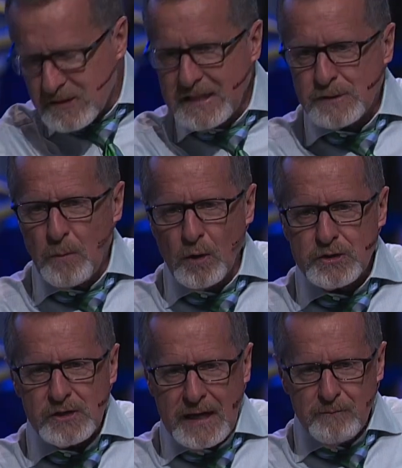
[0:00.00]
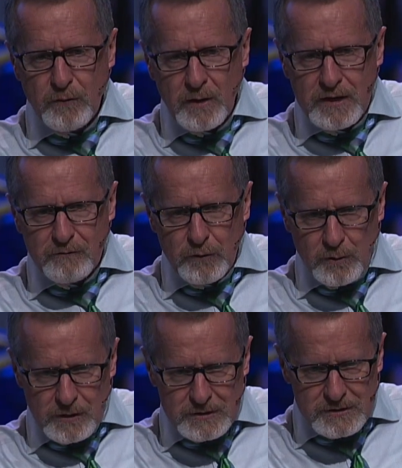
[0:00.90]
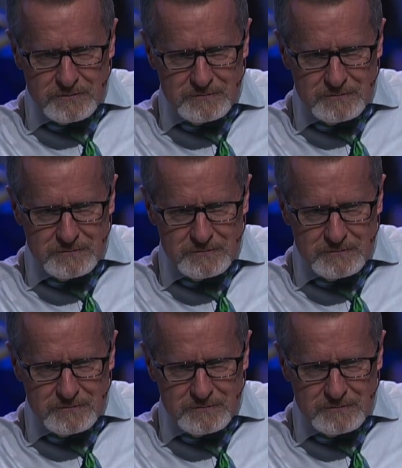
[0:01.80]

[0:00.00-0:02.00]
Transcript: is both shameful and foolish.